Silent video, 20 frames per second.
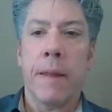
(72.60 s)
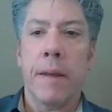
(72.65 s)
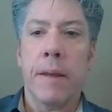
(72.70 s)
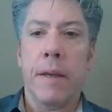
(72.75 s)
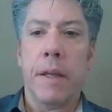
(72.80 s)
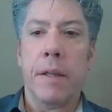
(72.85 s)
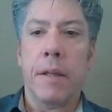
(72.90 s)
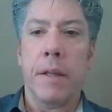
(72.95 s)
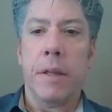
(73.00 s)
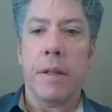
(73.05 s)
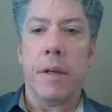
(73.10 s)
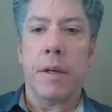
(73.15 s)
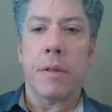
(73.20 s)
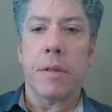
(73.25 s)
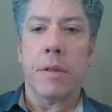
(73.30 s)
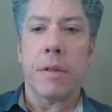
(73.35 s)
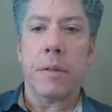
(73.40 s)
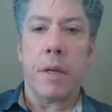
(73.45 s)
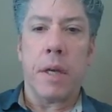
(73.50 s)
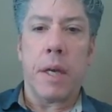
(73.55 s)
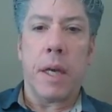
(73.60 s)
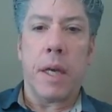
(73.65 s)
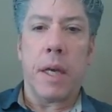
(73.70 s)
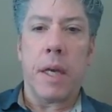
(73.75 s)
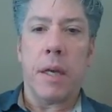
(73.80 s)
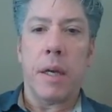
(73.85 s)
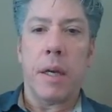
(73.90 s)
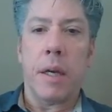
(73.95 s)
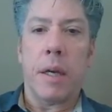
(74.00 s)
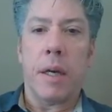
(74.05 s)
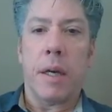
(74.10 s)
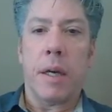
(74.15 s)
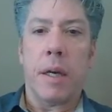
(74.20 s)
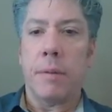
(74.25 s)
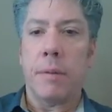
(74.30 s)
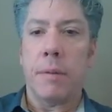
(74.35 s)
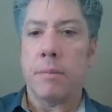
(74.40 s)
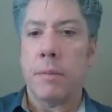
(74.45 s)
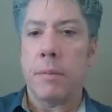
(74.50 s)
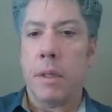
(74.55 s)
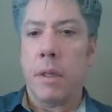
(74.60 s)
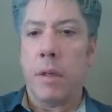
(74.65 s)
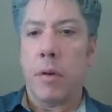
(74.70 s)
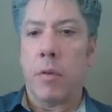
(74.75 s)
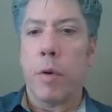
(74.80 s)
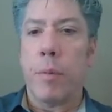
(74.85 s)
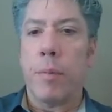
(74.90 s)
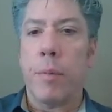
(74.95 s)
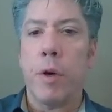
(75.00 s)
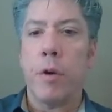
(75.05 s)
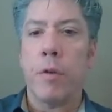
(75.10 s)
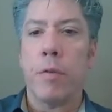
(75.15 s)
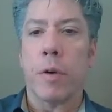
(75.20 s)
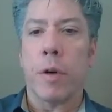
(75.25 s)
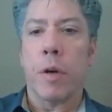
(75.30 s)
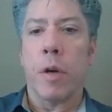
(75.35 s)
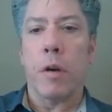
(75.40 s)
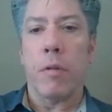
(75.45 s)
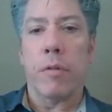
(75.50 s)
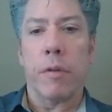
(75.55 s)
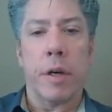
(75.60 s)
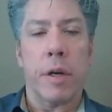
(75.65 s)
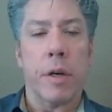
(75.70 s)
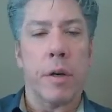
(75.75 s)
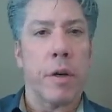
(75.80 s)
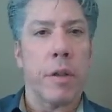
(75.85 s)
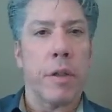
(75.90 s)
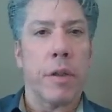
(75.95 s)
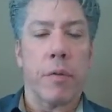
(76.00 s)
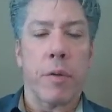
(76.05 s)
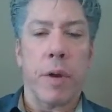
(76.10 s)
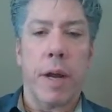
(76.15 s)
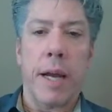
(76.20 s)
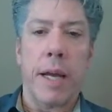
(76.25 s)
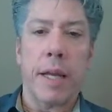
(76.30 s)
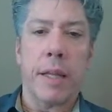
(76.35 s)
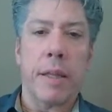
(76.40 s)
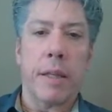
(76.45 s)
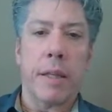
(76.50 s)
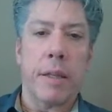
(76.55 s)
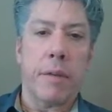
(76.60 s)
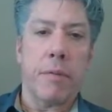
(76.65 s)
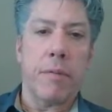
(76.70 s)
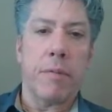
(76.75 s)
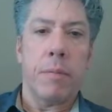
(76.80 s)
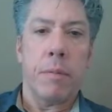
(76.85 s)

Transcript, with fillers: And then there's a um, remover over here on the right that if